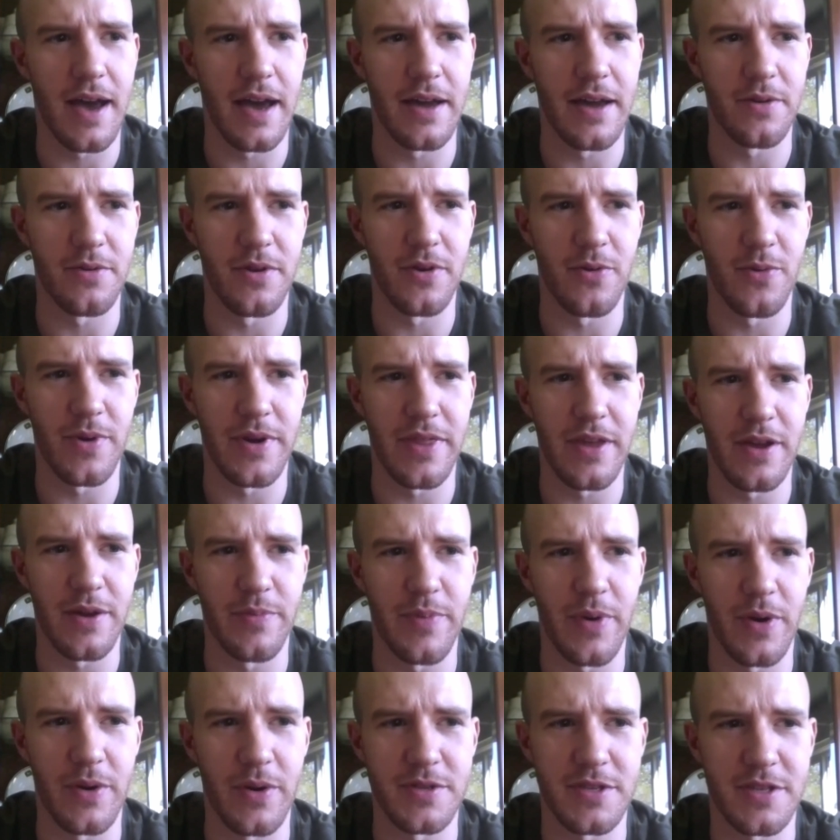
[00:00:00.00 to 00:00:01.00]
I don't know where they
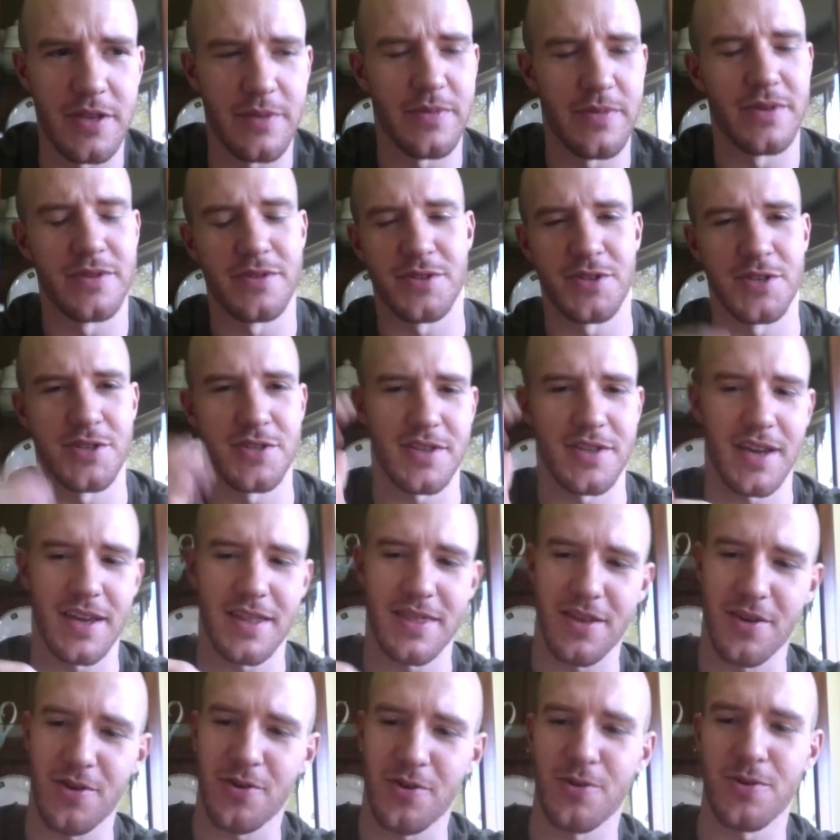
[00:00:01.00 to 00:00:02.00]
would post them. It's just like
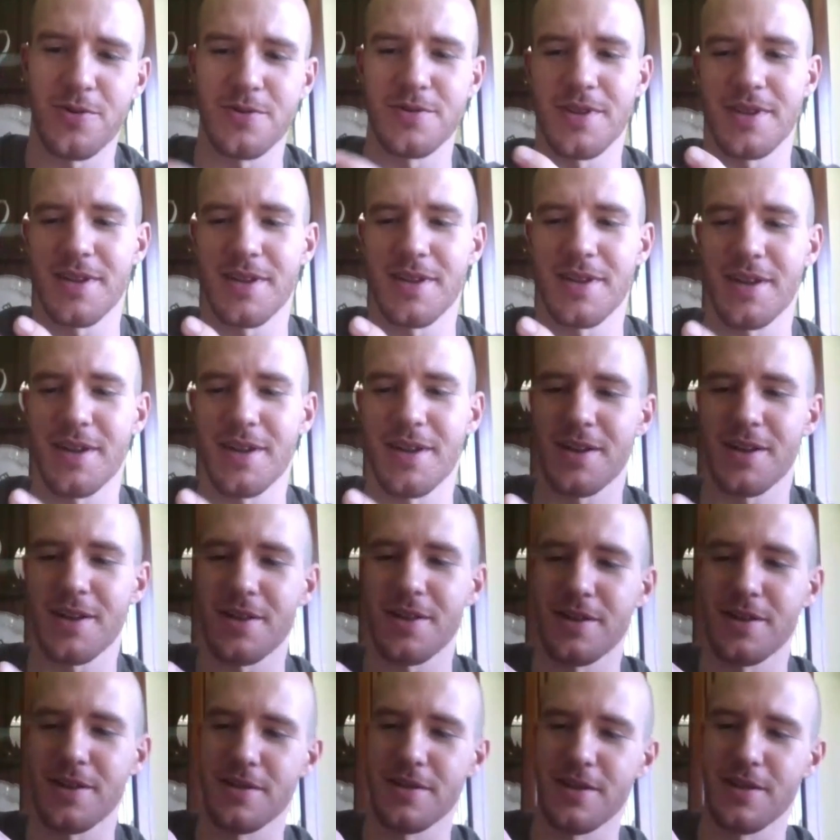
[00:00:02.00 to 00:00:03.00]
the old
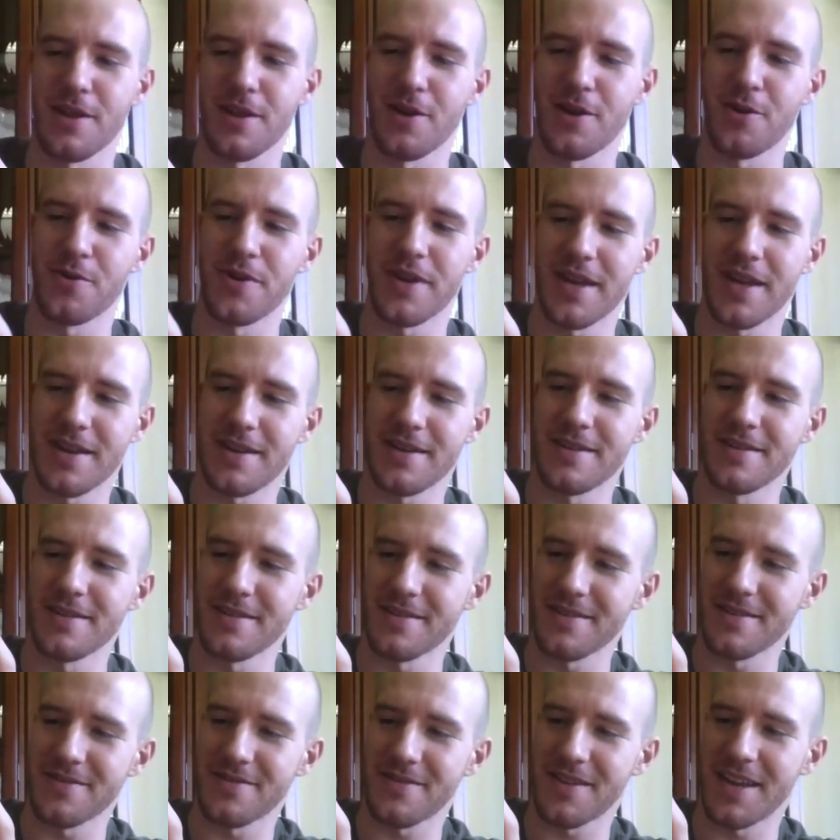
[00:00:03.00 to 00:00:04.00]
little
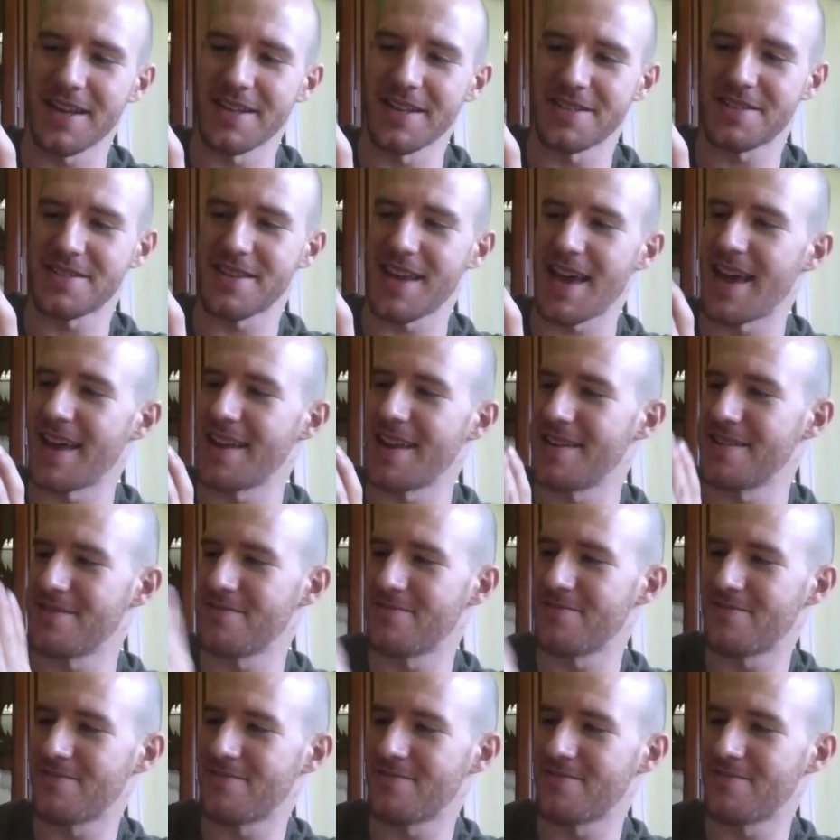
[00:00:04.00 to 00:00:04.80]
load-in cassette